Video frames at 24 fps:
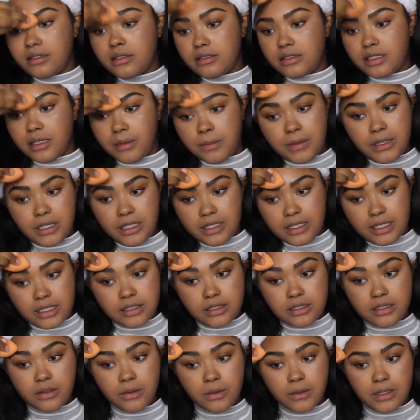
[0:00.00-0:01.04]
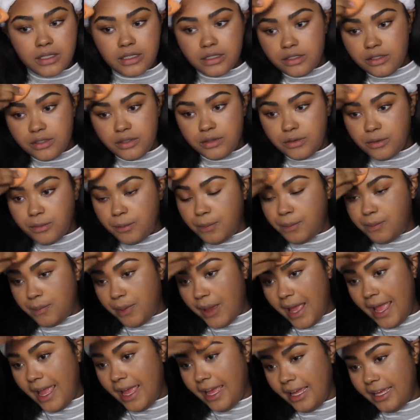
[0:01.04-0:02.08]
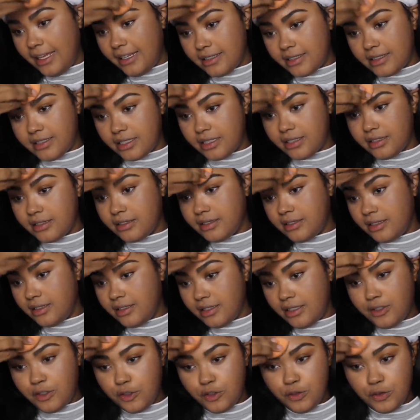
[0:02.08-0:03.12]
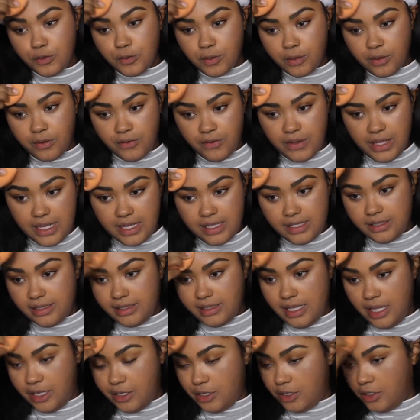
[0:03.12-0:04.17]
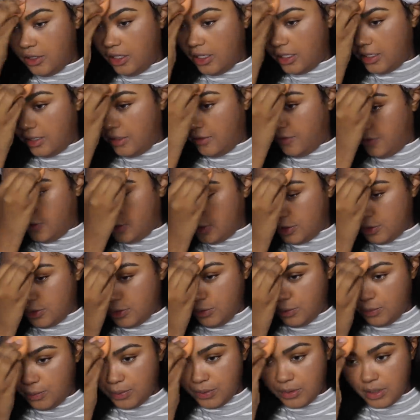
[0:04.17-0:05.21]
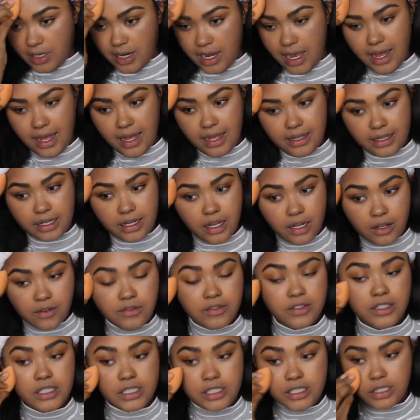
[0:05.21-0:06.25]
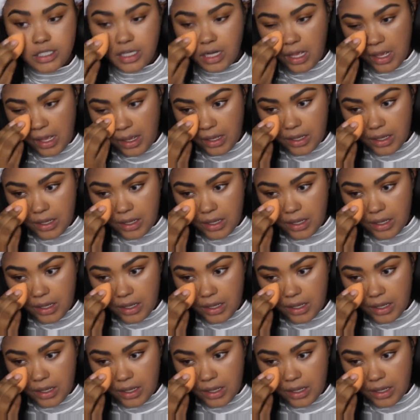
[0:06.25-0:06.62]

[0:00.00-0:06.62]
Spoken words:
something that's going to paint your face, like you're looking for super high coverage,